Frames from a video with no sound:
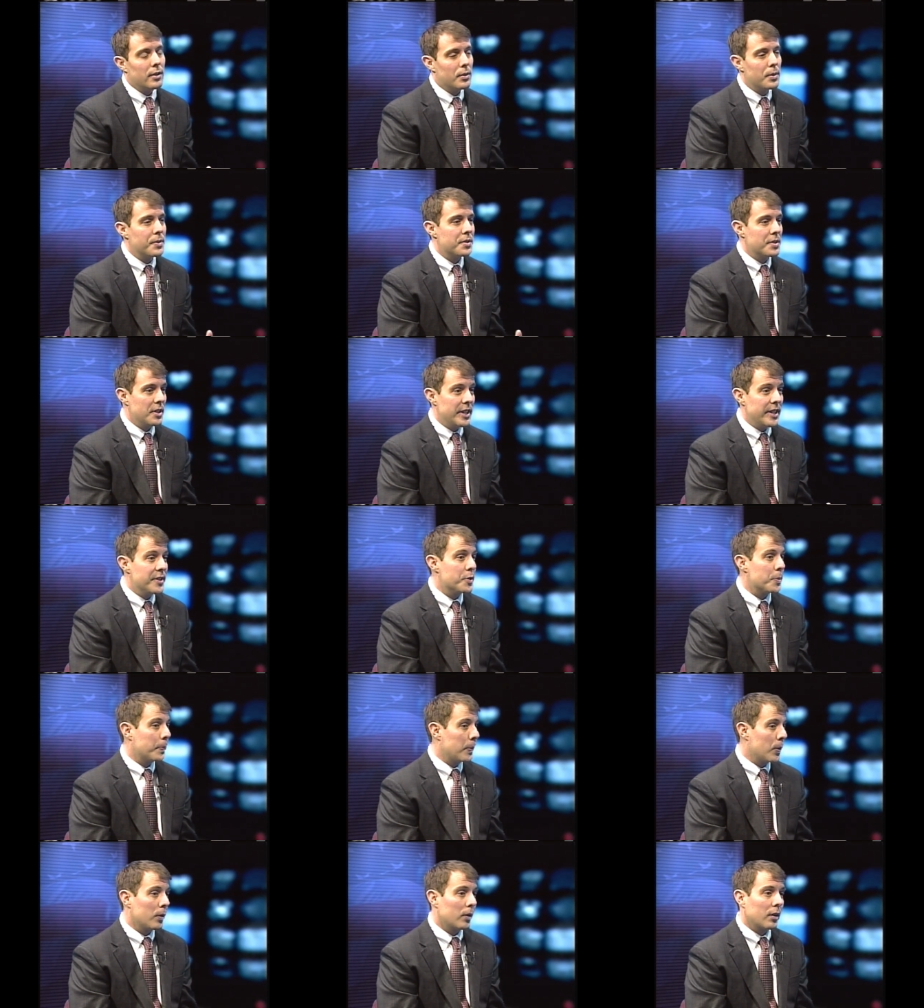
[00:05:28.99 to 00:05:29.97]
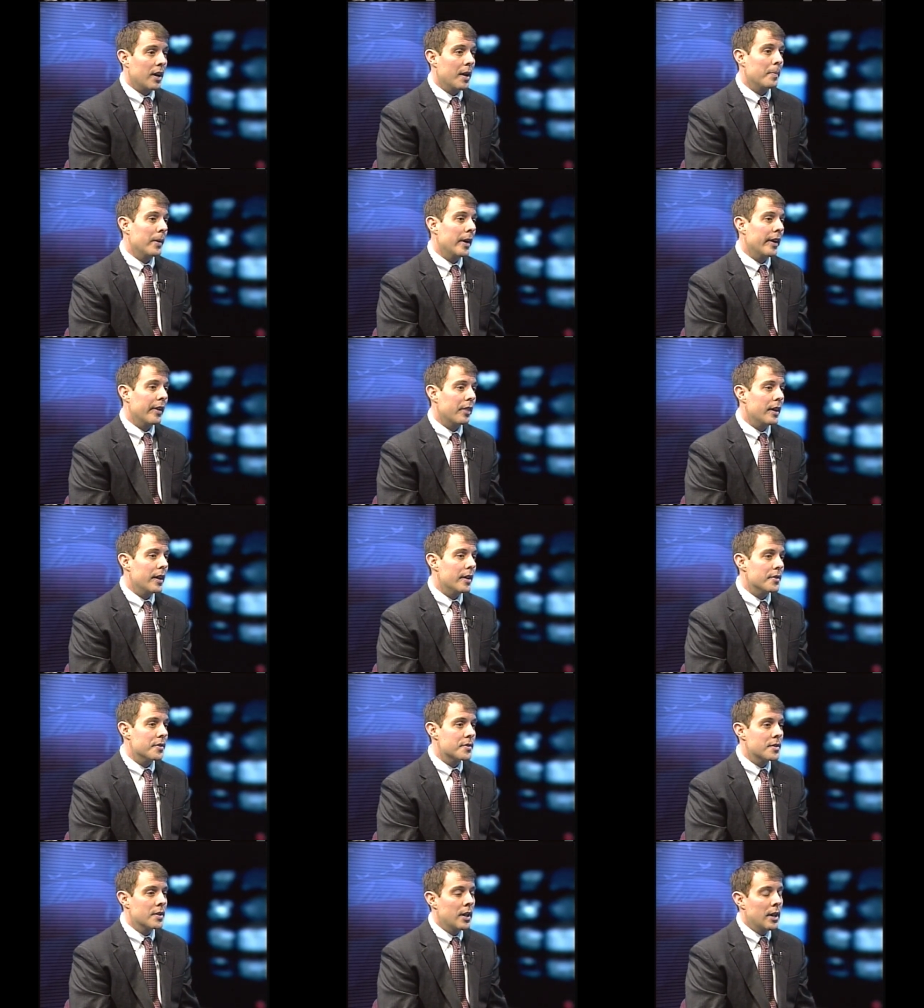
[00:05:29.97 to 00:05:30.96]
Louis needs a program like
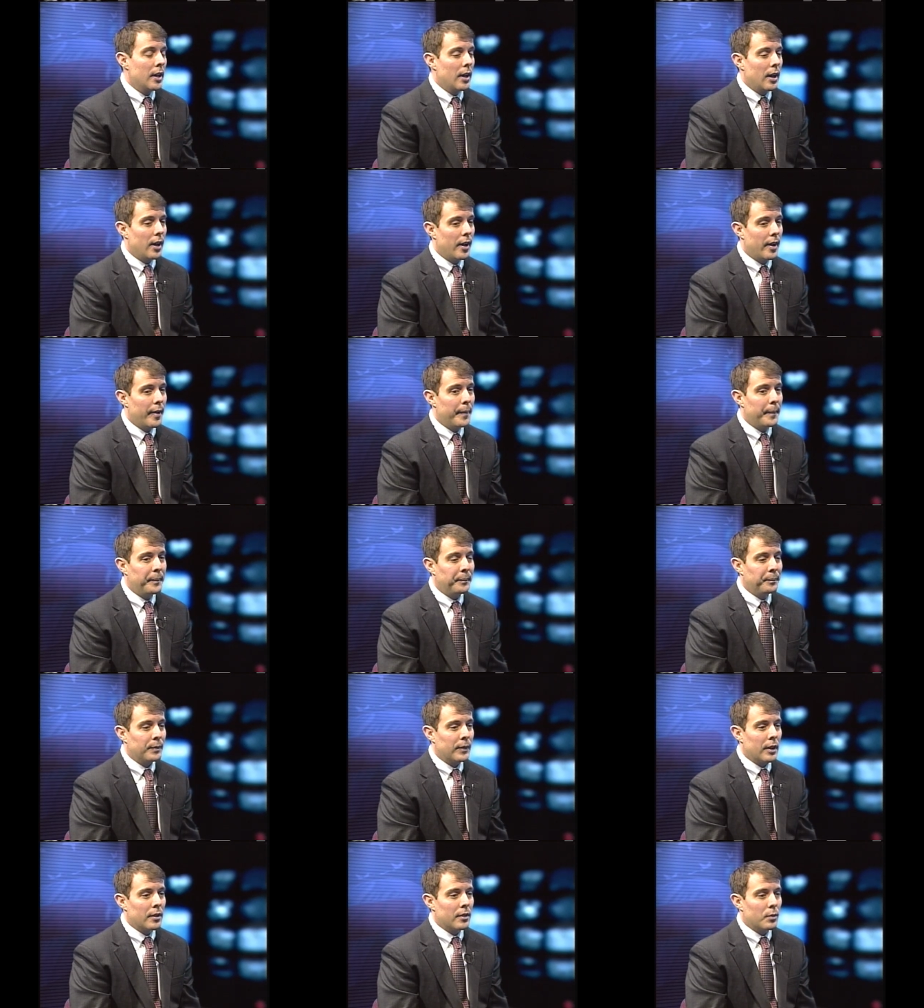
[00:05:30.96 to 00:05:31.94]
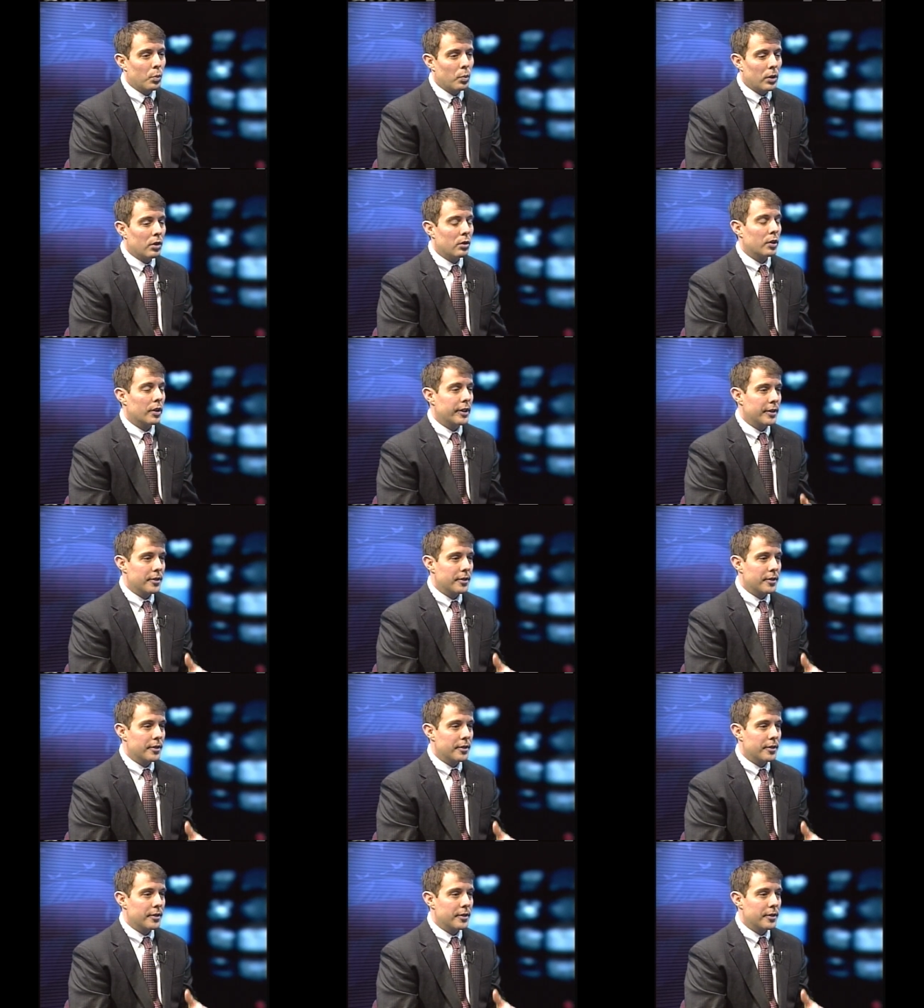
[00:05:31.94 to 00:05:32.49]
this. We're looking